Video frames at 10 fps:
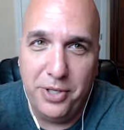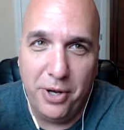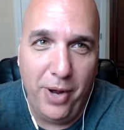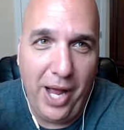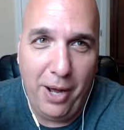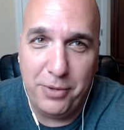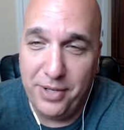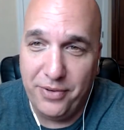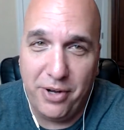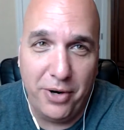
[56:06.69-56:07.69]
how
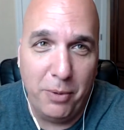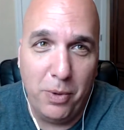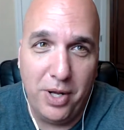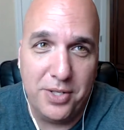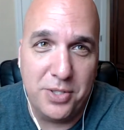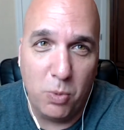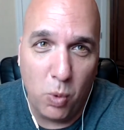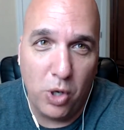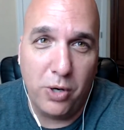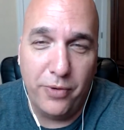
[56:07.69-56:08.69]
difficult it was to
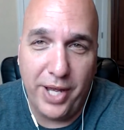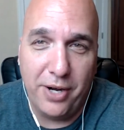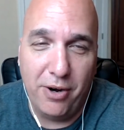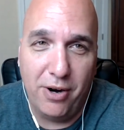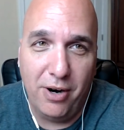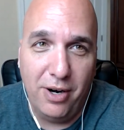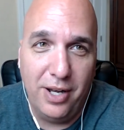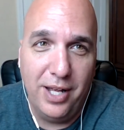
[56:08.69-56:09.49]
work on that car